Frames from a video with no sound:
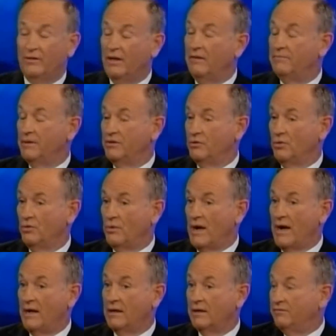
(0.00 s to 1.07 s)
I've been to
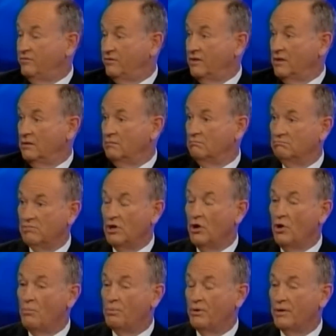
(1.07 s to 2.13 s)
Iraq. I've seen,
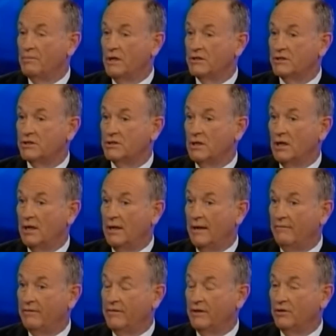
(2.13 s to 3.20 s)
pretty much
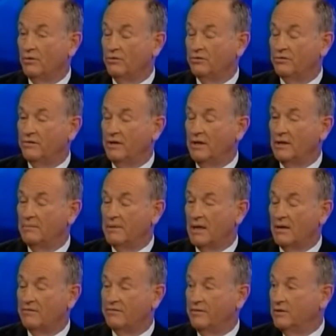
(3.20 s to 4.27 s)
everything there is to see on the
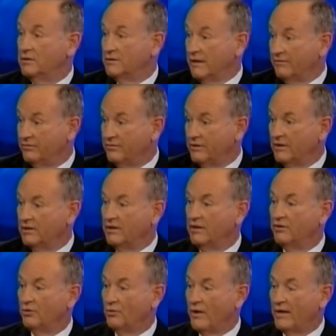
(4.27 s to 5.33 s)
battlefield. I've seen
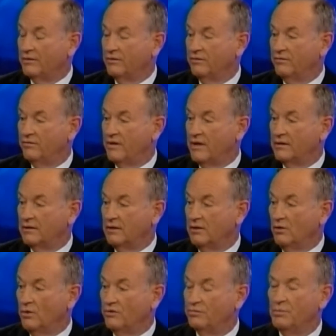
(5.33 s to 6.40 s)
the directives that the
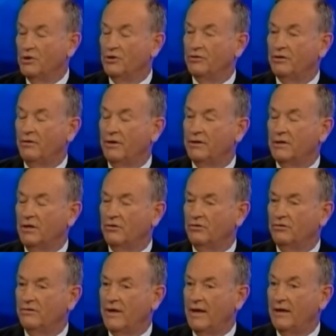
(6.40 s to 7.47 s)
U.S. military
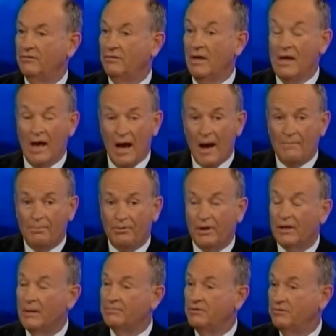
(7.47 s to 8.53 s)
intelligence has. I'm
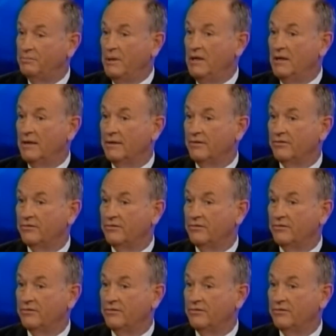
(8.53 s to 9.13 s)
pretty up to speed on this.